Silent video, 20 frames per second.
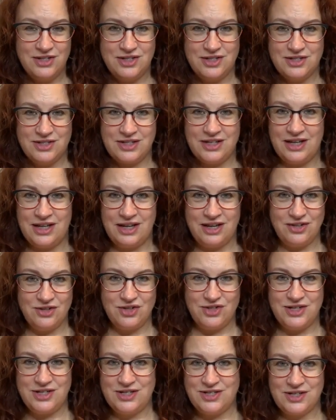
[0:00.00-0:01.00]
just
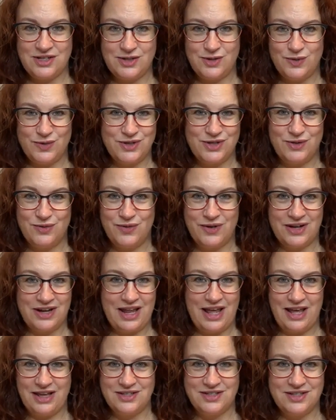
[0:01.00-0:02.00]
like Jesus was the
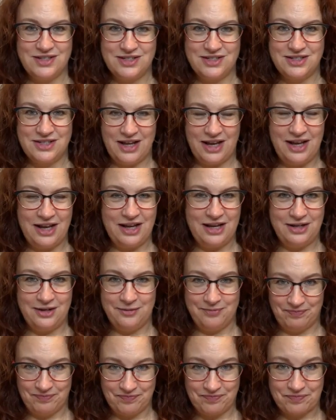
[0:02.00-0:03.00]
one cast aside